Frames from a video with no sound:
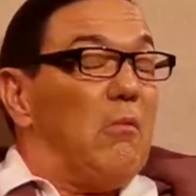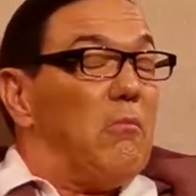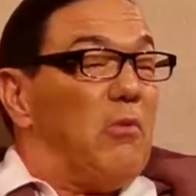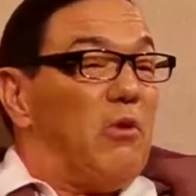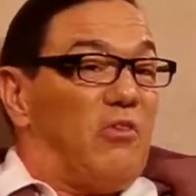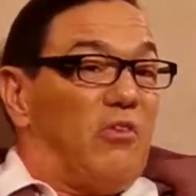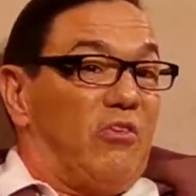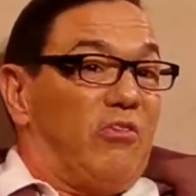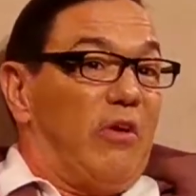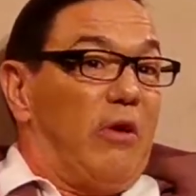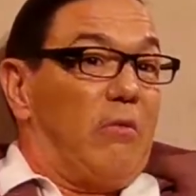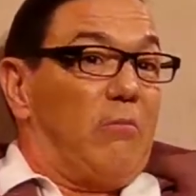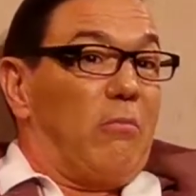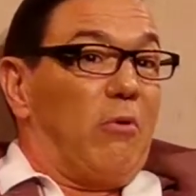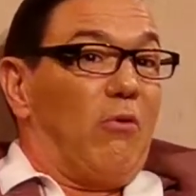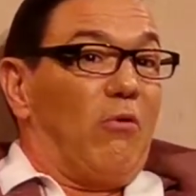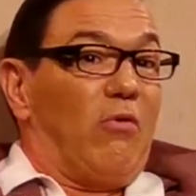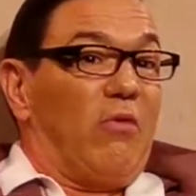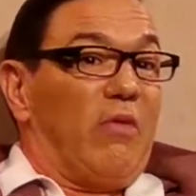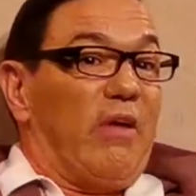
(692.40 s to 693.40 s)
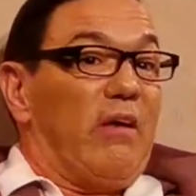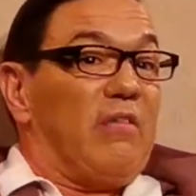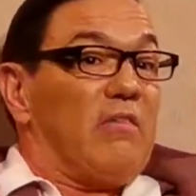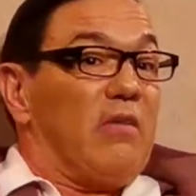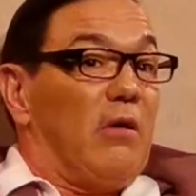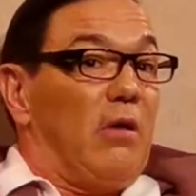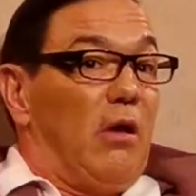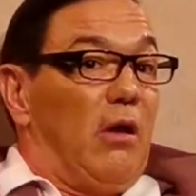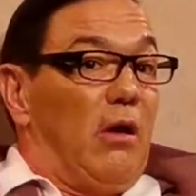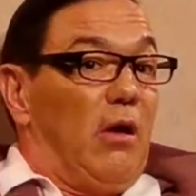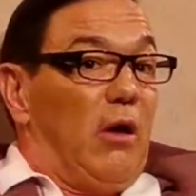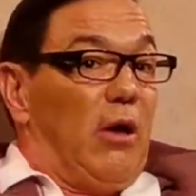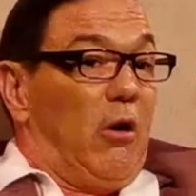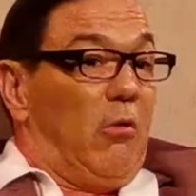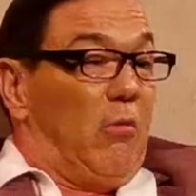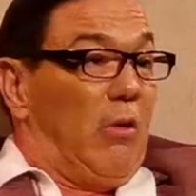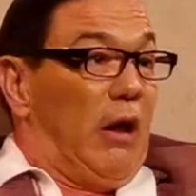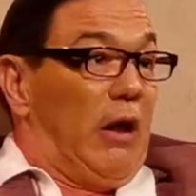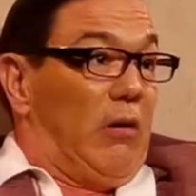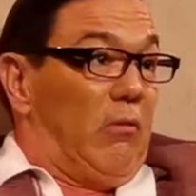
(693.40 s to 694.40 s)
Mr. Turnbull says, well,